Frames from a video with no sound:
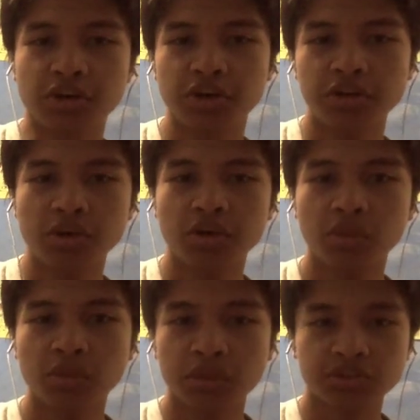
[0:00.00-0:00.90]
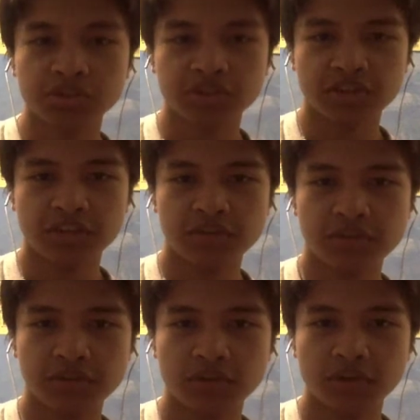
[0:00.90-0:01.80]
Our new homework was Australia's
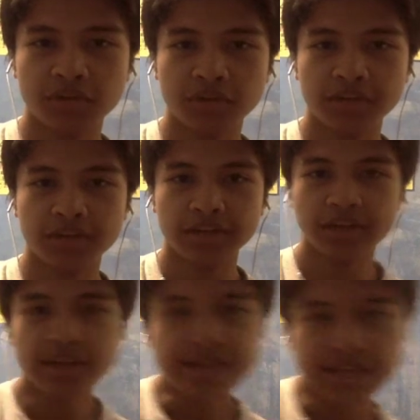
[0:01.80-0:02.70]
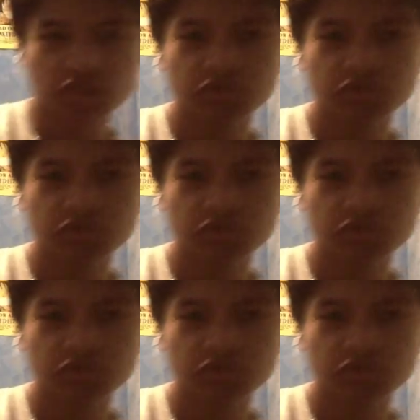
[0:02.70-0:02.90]
flora, fauna, and natural